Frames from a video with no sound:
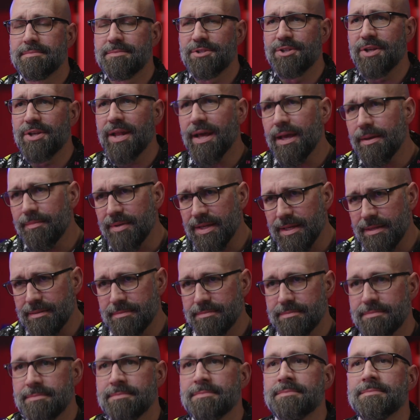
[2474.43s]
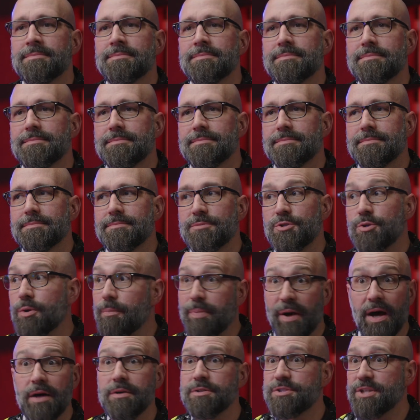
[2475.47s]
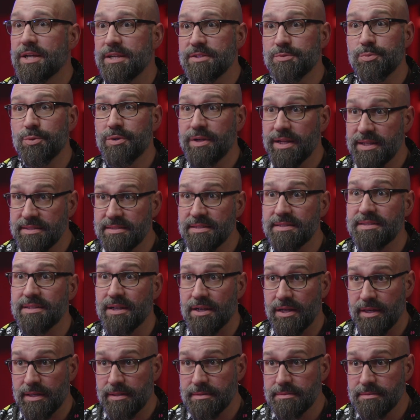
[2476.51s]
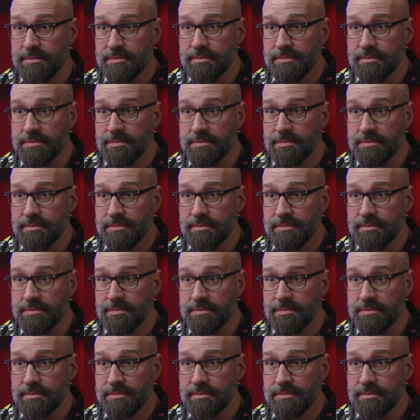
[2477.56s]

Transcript: You name it. You apologize where necessary.